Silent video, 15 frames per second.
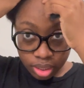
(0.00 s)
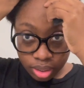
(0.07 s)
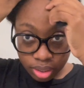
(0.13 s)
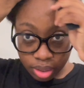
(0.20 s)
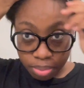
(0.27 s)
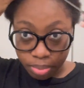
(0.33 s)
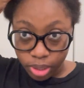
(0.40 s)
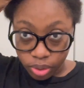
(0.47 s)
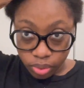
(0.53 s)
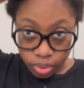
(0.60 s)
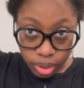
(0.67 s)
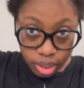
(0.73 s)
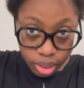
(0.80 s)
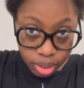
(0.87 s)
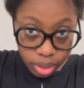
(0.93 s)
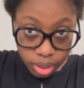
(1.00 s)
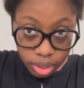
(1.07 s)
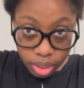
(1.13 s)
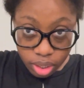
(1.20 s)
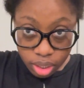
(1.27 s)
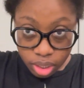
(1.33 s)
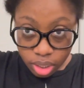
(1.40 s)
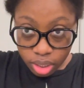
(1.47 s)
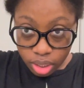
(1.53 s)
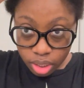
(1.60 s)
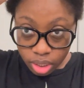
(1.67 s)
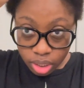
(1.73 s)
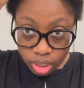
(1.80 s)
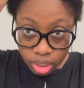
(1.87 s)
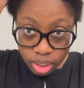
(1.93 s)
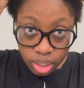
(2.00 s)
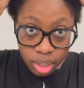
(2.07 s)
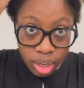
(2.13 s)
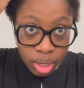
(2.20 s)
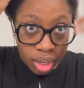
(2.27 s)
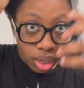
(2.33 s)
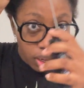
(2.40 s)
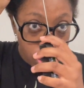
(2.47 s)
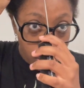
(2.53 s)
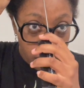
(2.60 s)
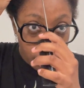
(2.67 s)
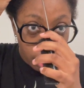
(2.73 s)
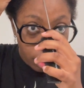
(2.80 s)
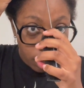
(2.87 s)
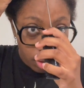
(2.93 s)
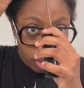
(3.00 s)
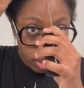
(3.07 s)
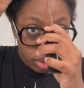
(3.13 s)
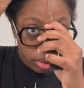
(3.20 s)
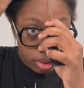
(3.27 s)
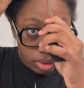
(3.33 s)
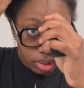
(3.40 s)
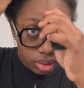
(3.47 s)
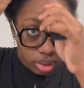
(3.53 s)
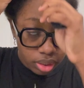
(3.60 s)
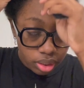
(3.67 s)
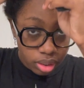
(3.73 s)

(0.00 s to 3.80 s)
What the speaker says: the middle here. Let's see.